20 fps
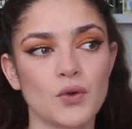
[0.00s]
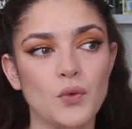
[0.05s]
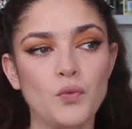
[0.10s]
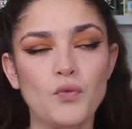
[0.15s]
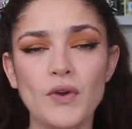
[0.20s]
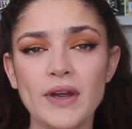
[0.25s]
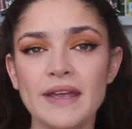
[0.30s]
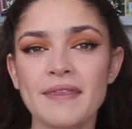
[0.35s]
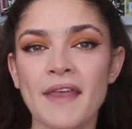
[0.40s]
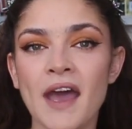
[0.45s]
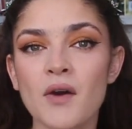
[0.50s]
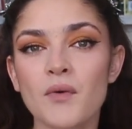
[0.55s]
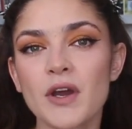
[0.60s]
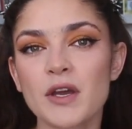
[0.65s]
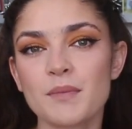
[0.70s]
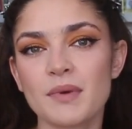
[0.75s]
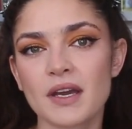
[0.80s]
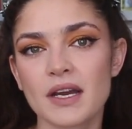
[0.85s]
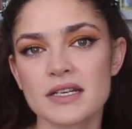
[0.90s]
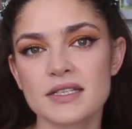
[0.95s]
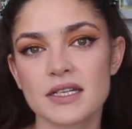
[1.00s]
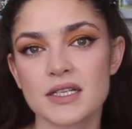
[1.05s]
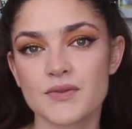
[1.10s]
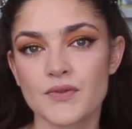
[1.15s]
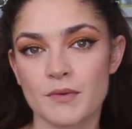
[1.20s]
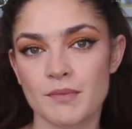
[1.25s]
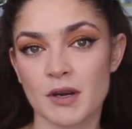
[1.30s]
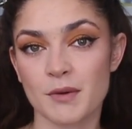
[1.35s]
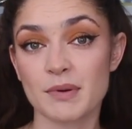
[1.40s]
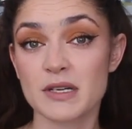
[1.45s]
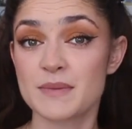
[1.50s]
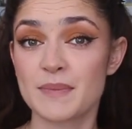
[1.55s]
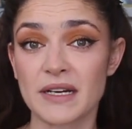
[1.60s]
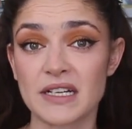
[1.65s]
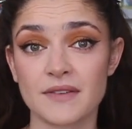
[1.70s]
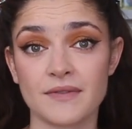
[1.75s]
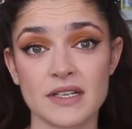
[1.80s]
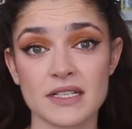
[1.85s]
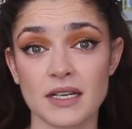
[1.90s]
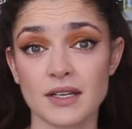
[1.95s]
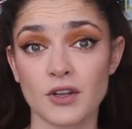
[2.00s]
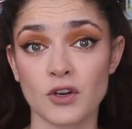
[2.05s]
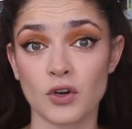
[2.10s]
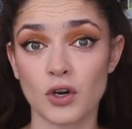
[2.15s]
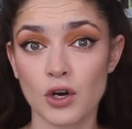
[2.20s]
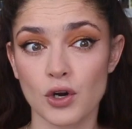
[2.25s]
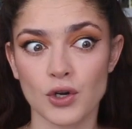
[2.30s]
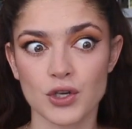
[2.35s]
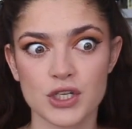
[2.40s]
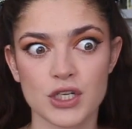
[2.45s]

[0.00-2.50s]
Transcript: written that way because it's from her perspective as a little girl.